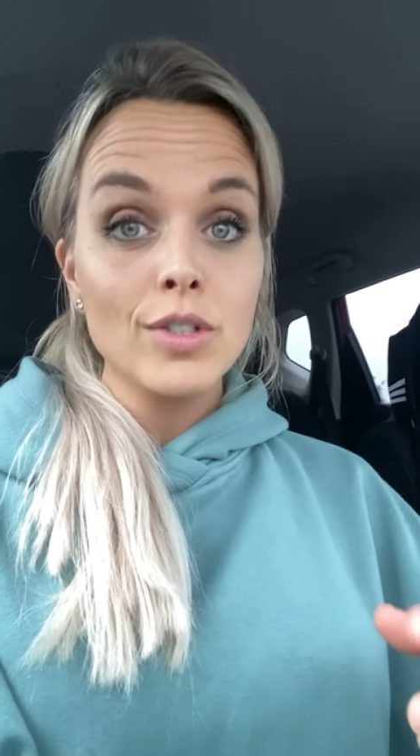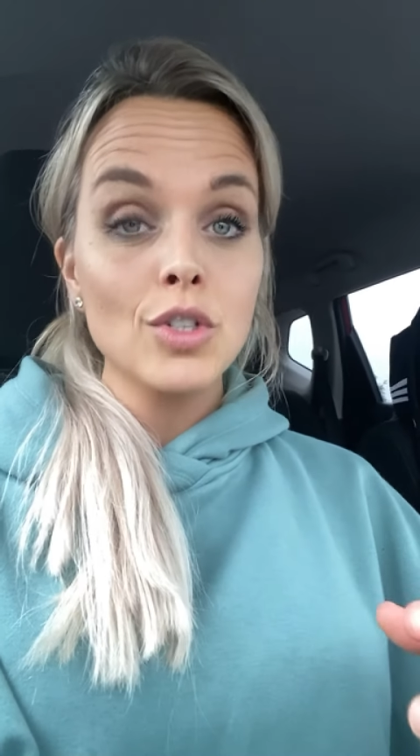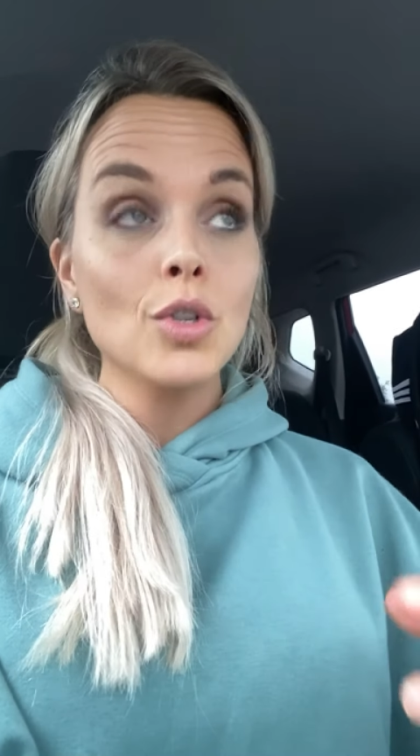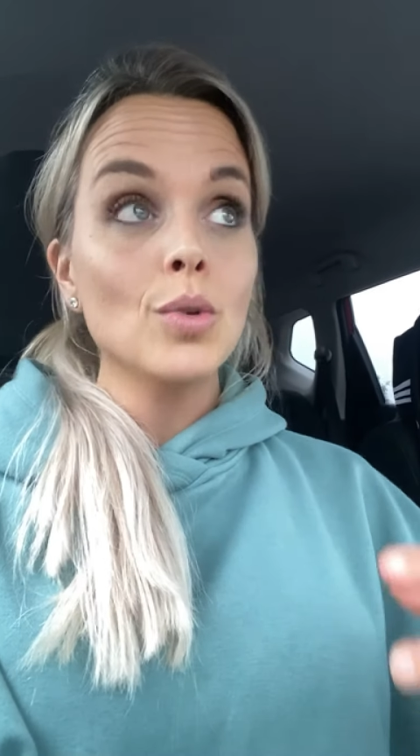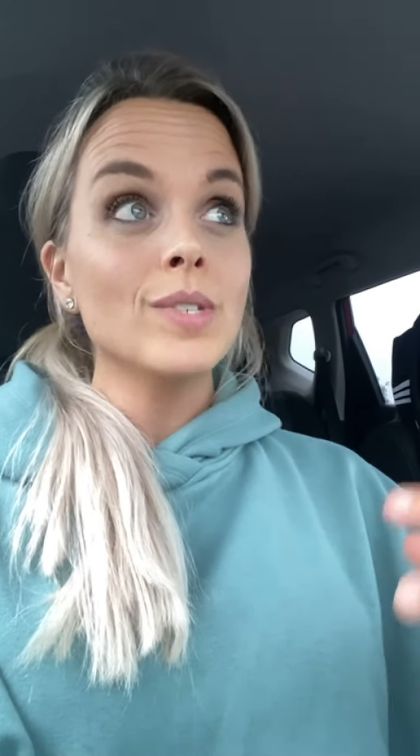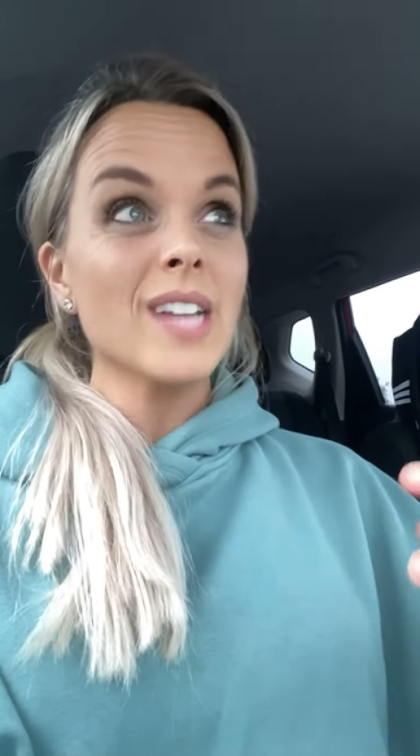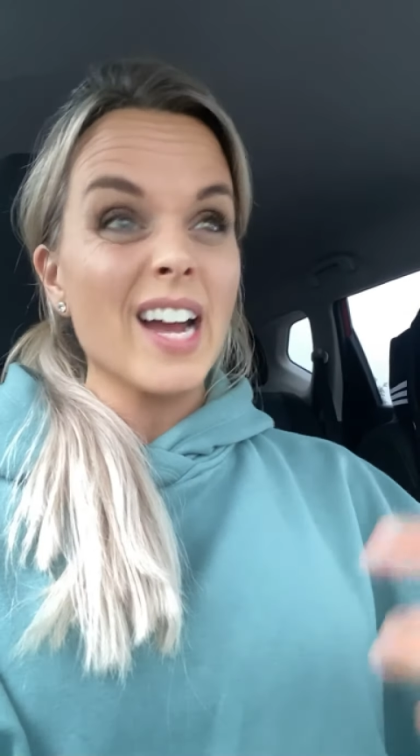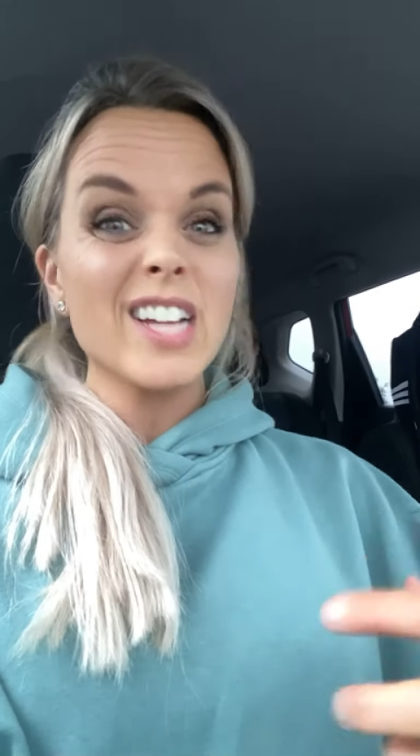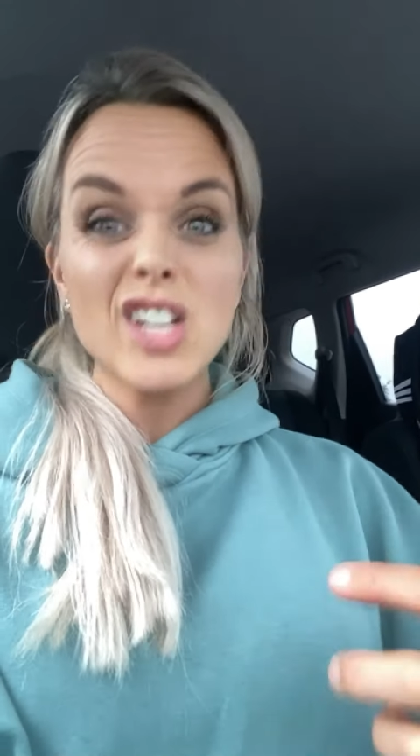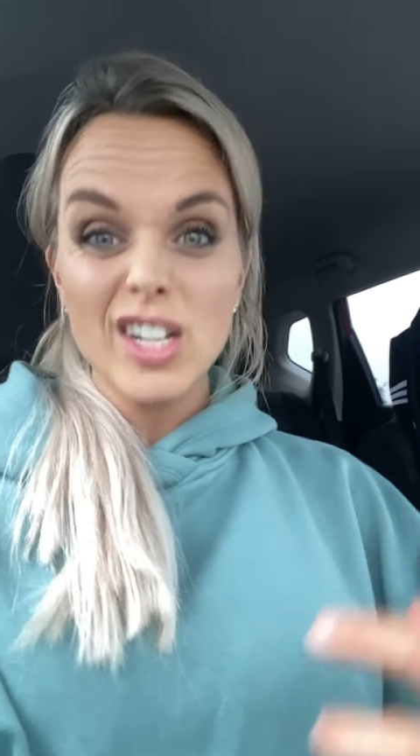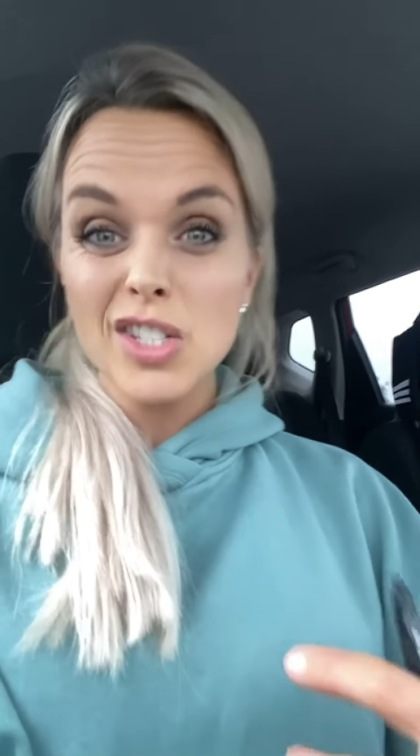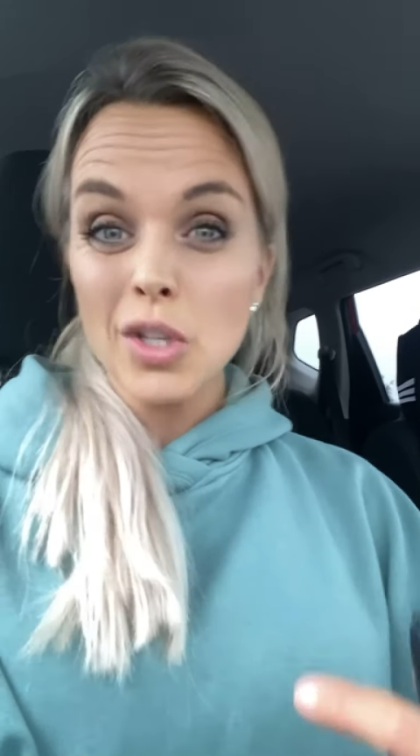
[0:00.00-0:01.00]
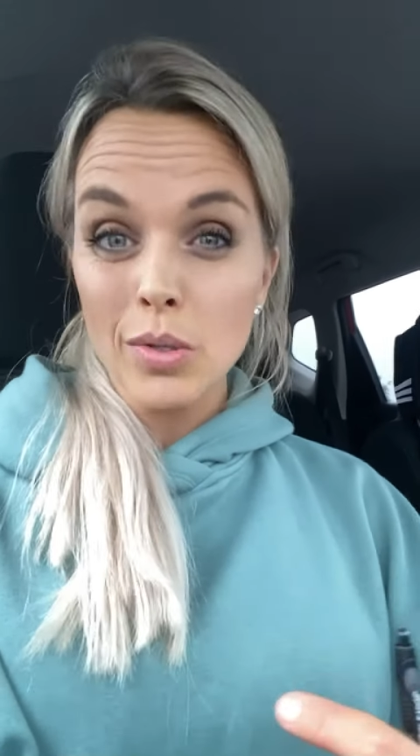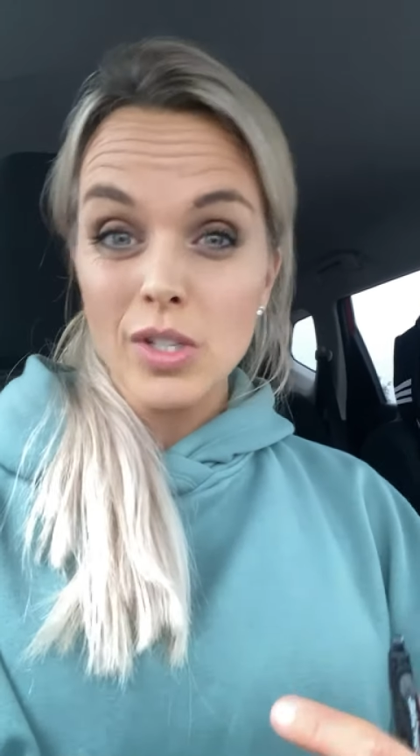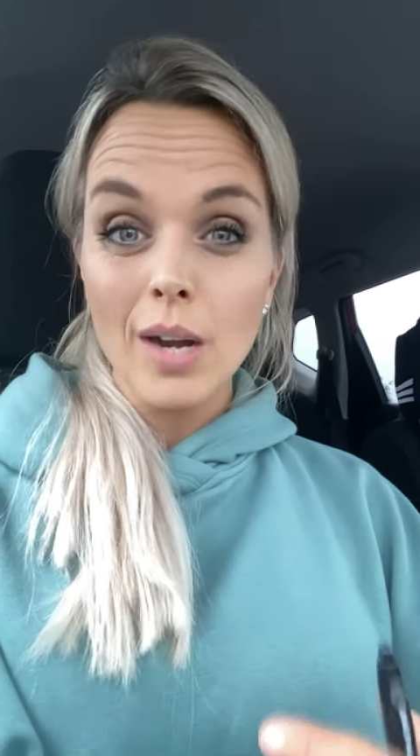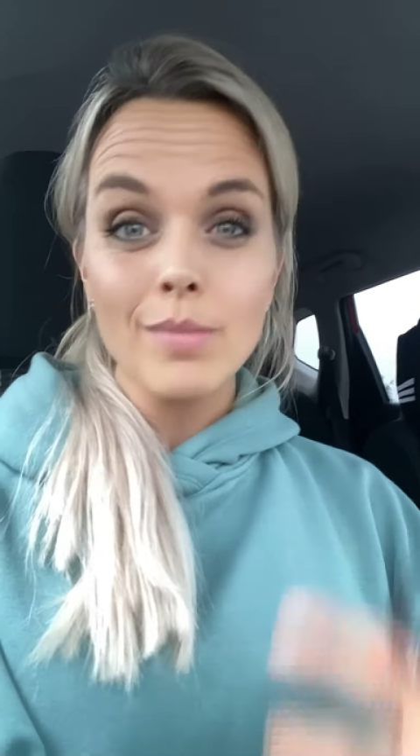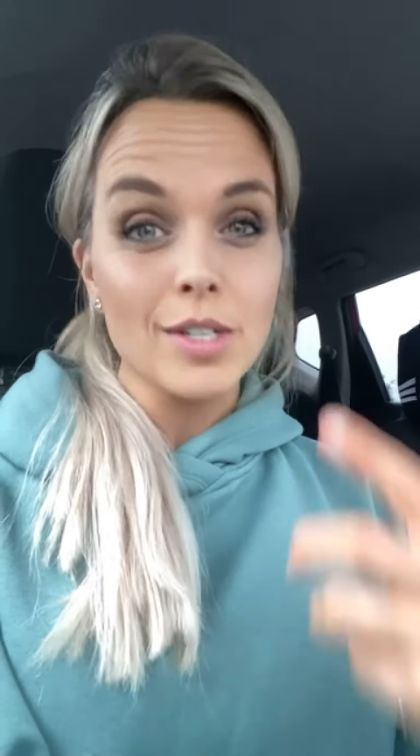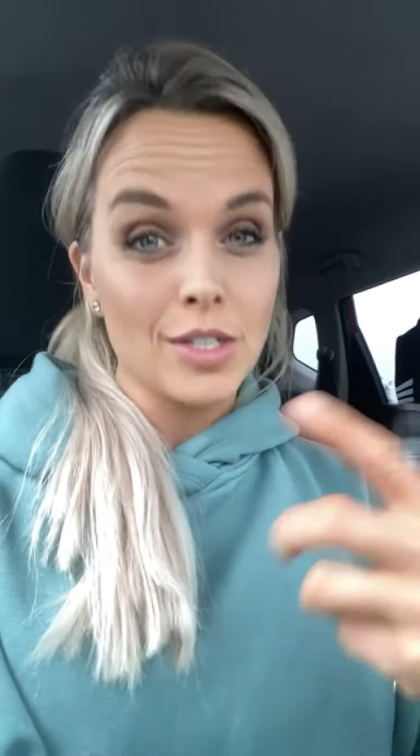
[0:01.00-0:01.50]
to digest those
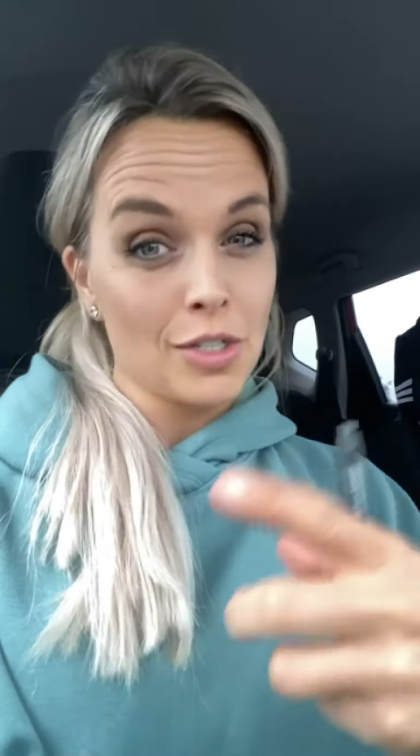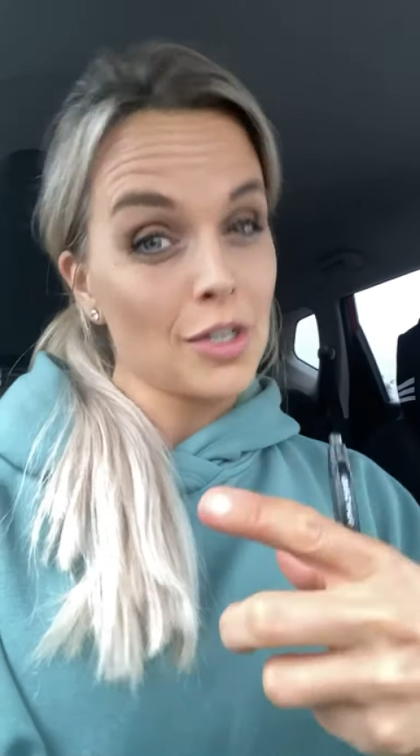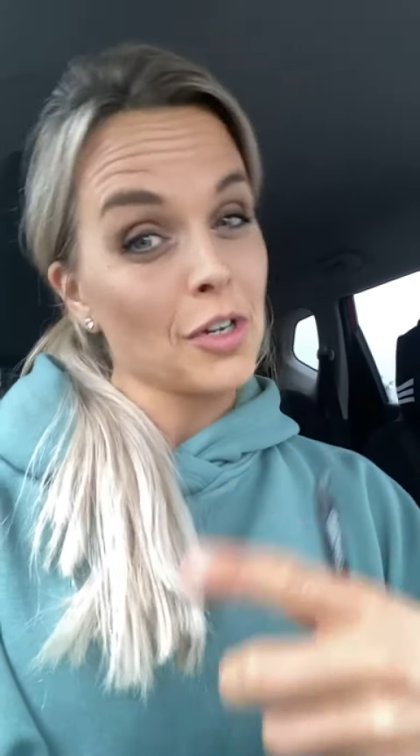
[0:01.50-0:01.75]
carbs. This is going to go